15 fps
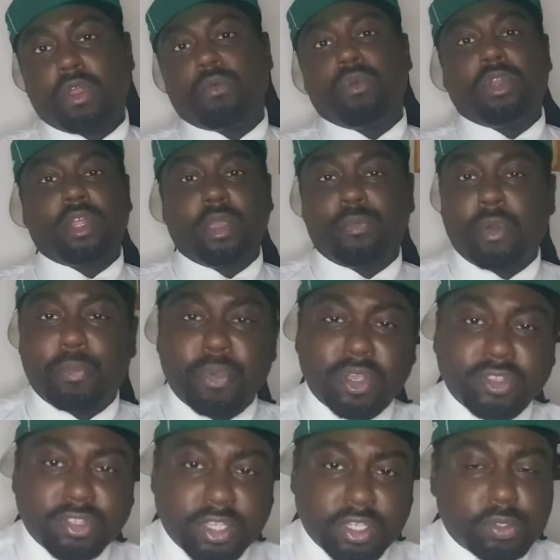would hip-hop
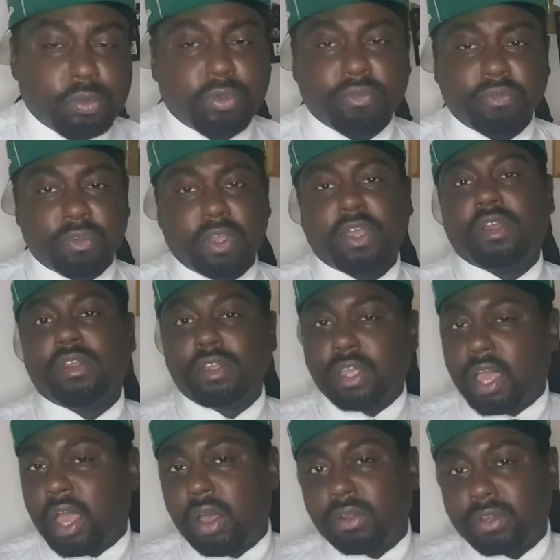exist
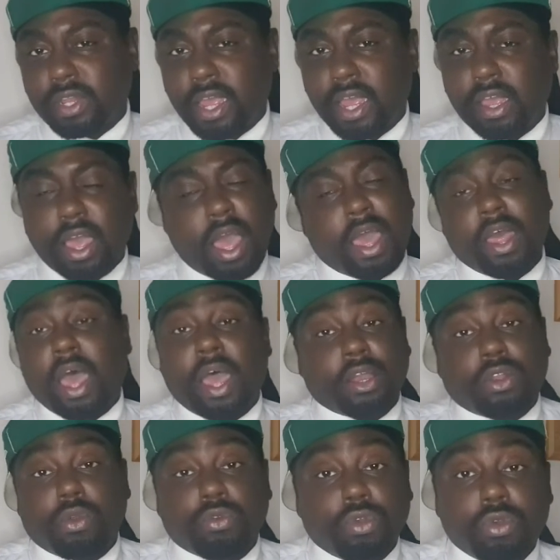without that? I
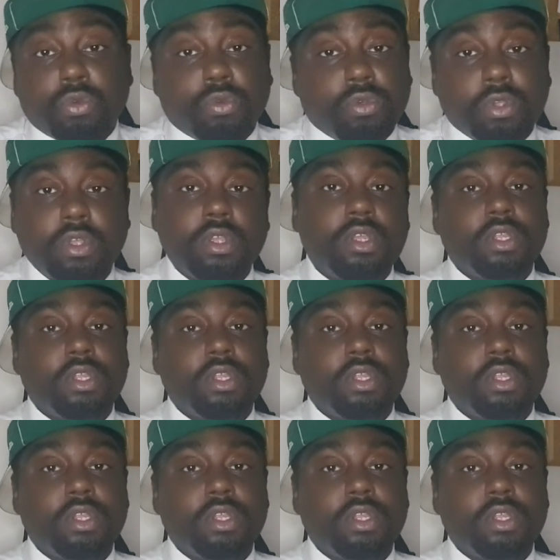don't know.